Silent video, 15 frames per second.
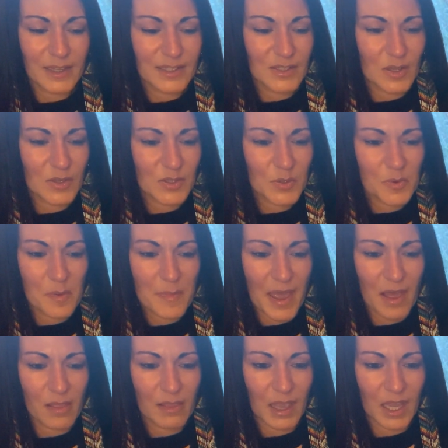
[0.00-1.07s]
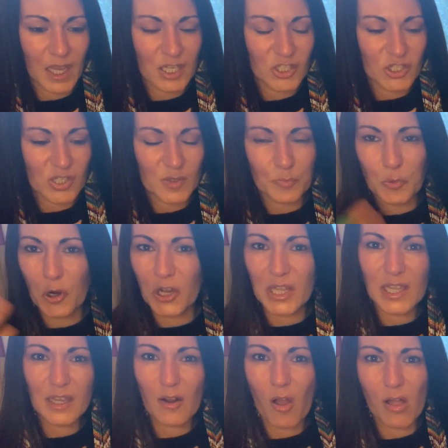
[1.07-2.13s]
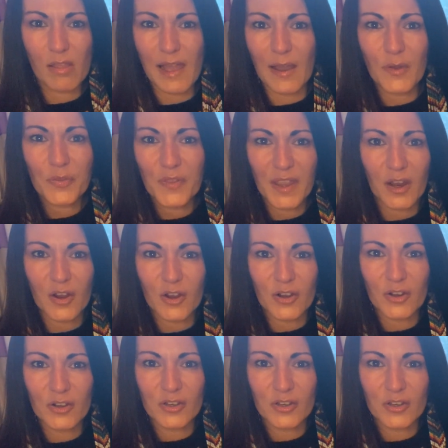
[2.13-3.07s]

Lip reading: it's also about like just putting it all out there.